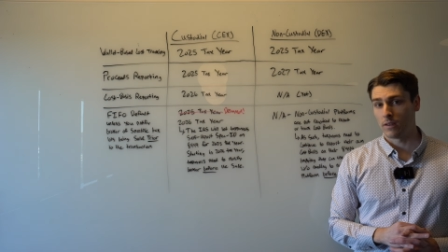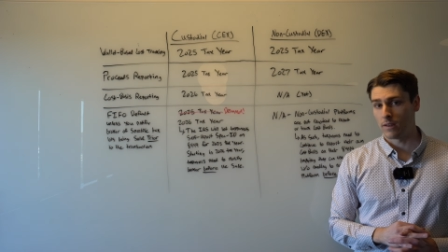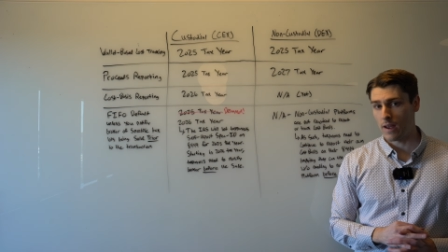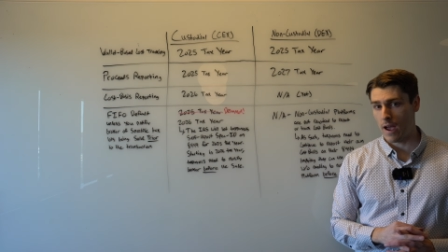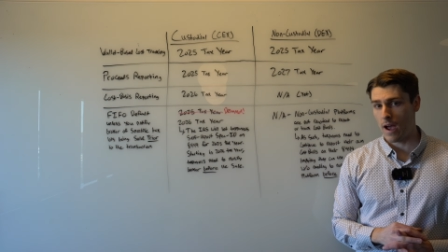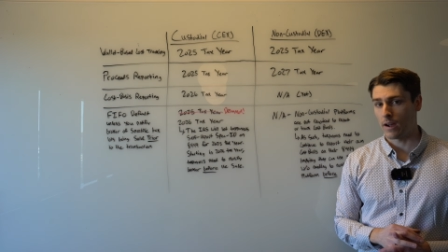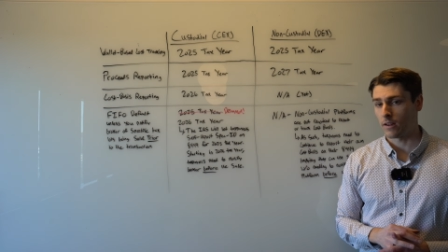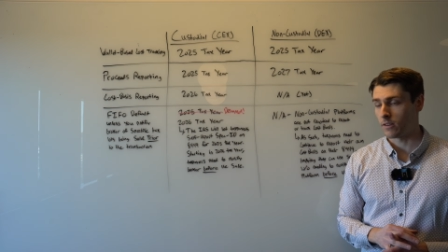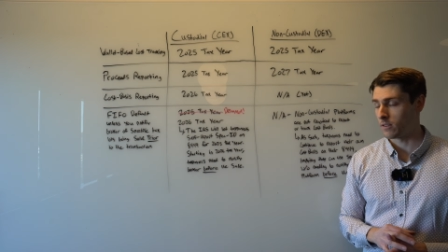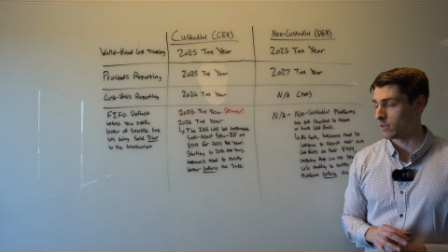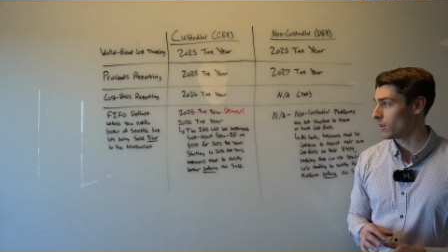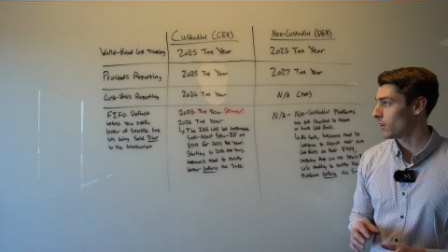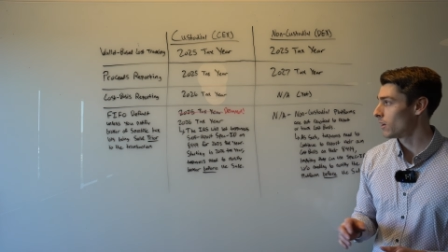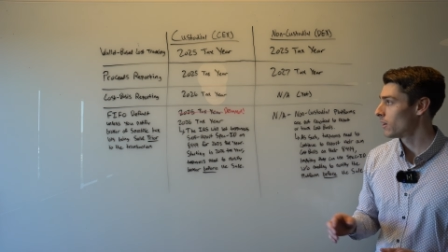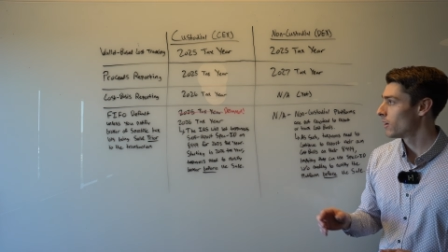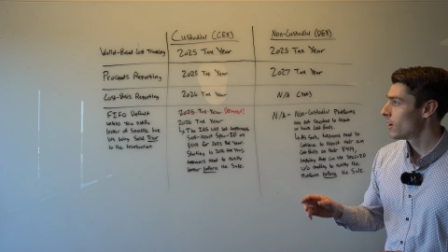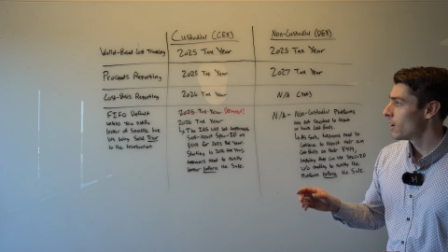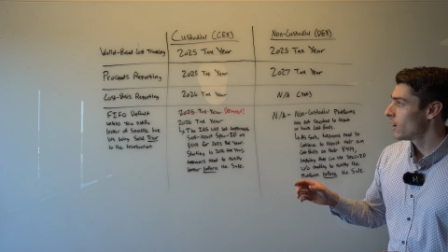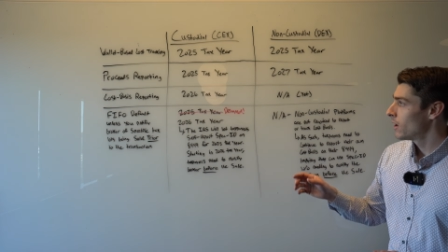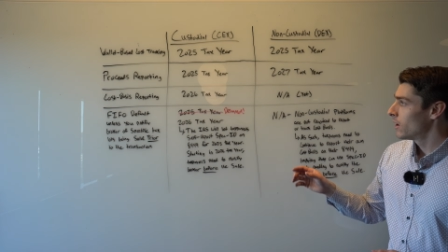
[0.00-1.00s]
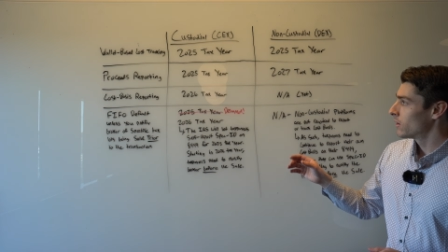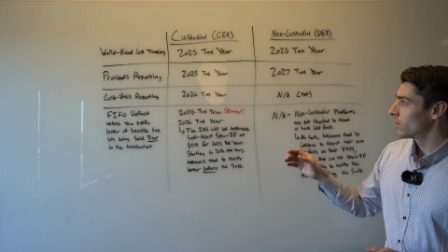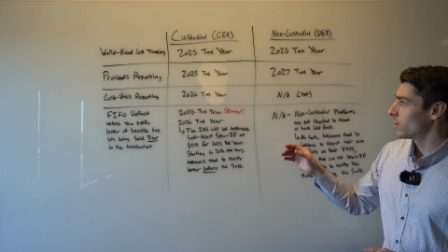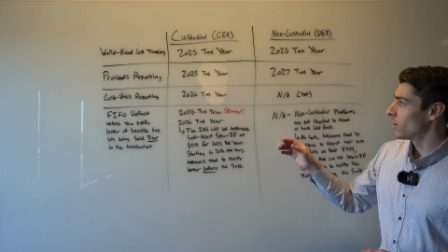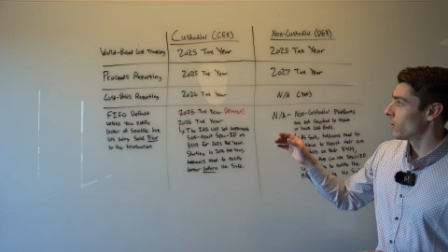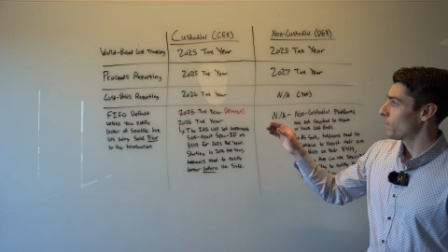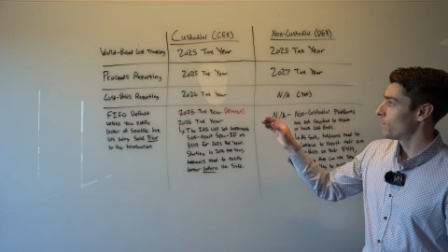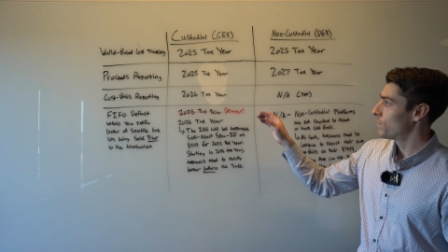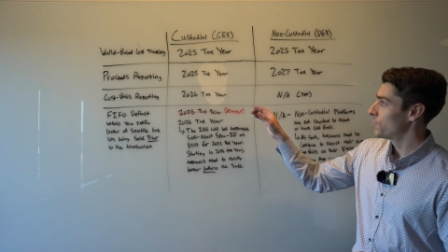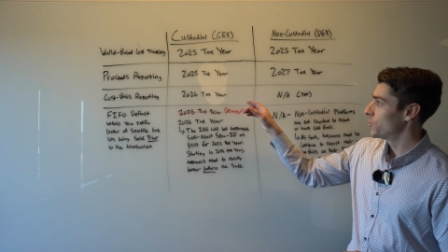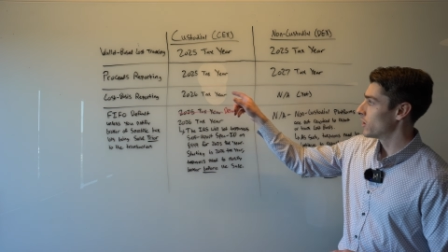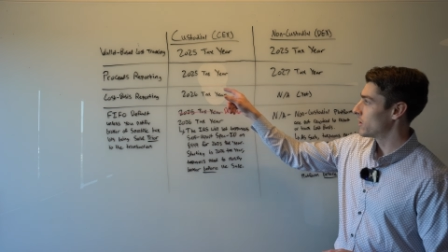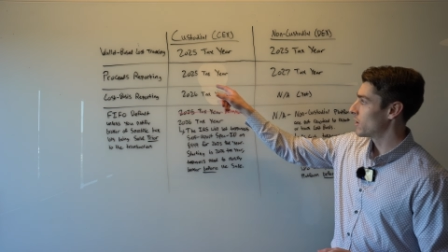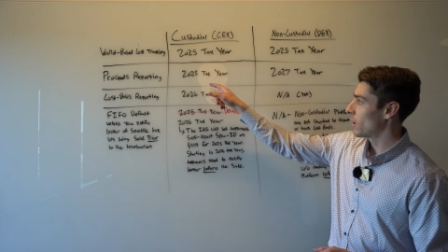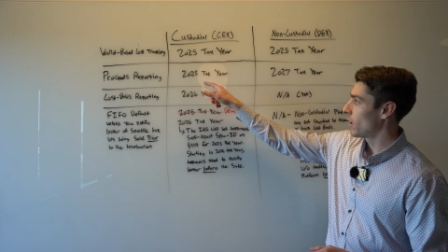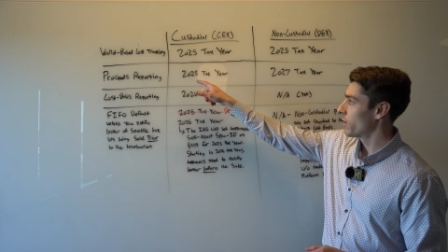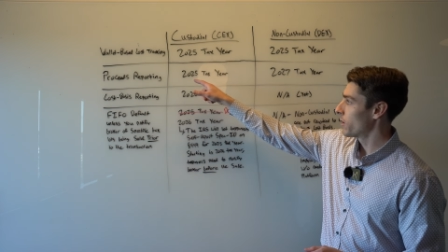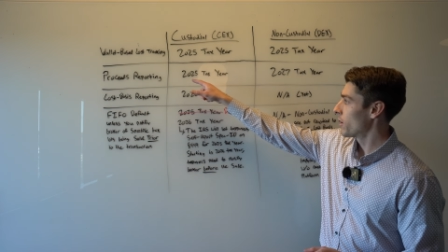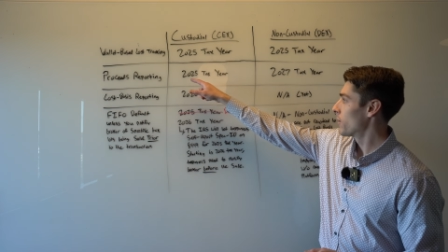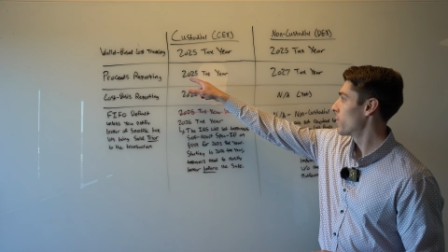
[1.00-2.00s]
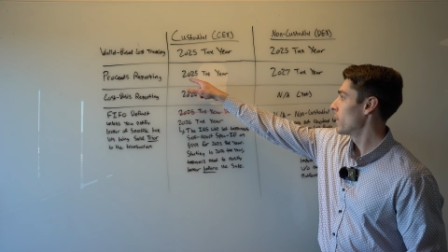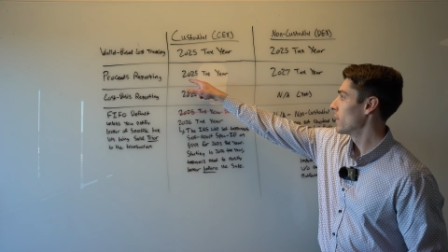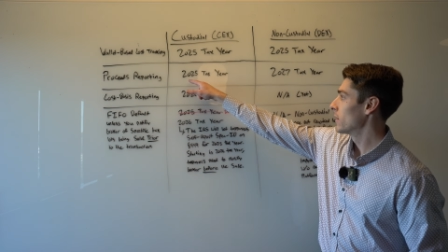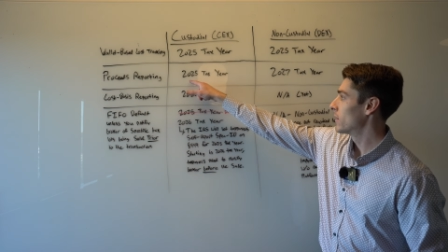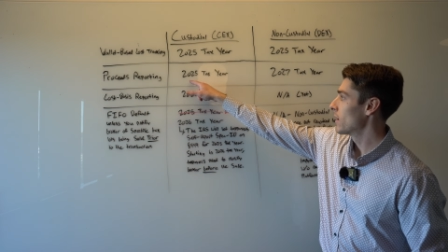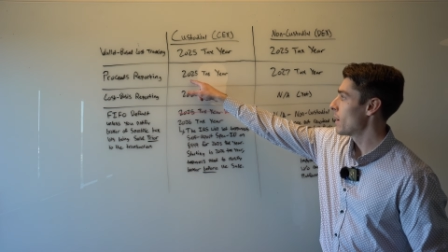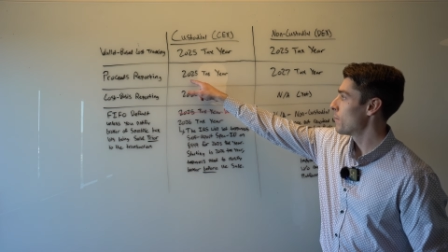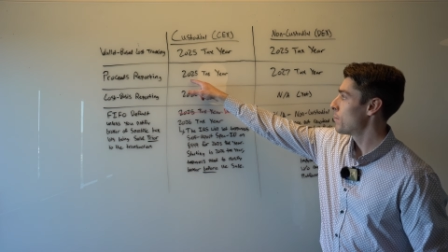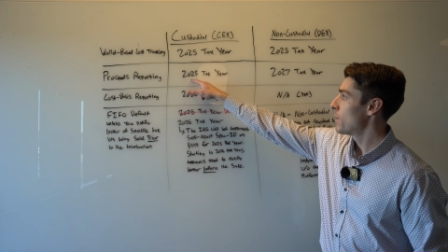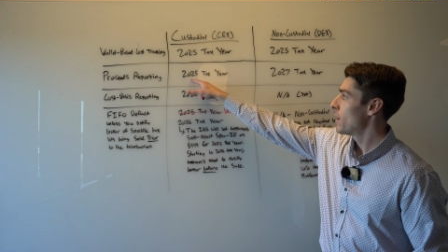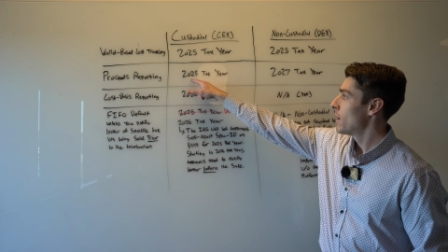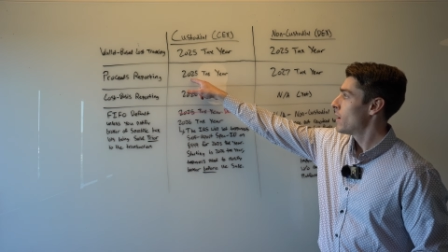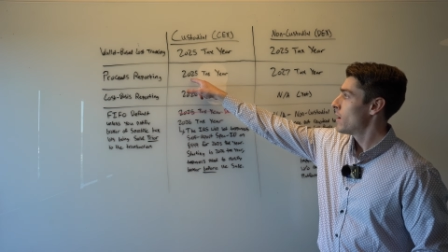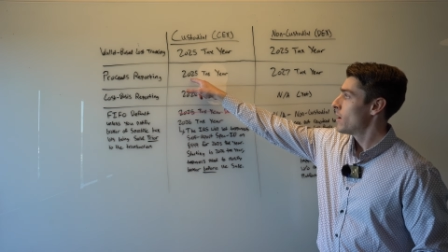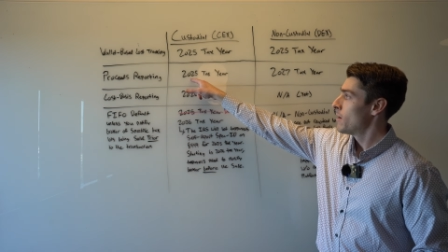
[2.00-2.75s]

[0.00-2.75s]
tax year. So just to clear things up,